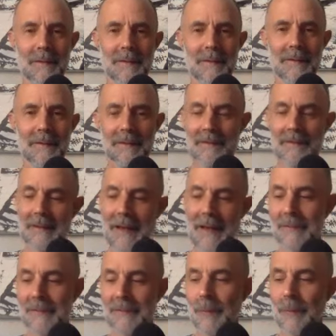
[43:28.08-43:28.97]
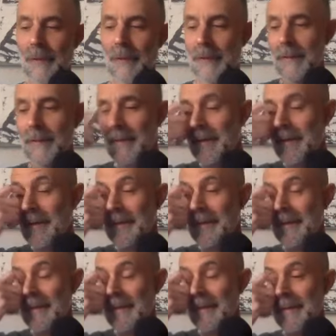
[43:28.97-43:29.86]
So that's what
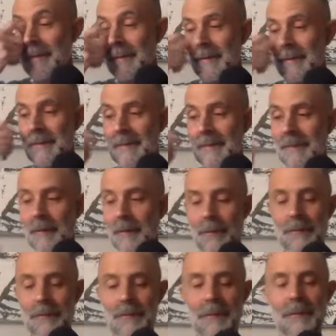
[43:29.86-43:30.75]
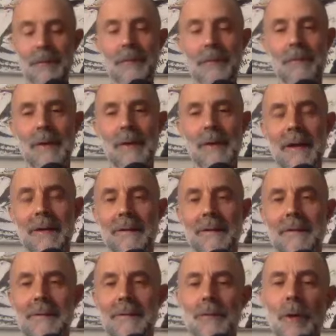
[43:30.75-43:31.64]
non-dual
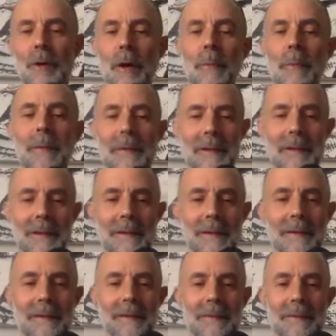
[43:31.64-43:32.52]
awareness commonly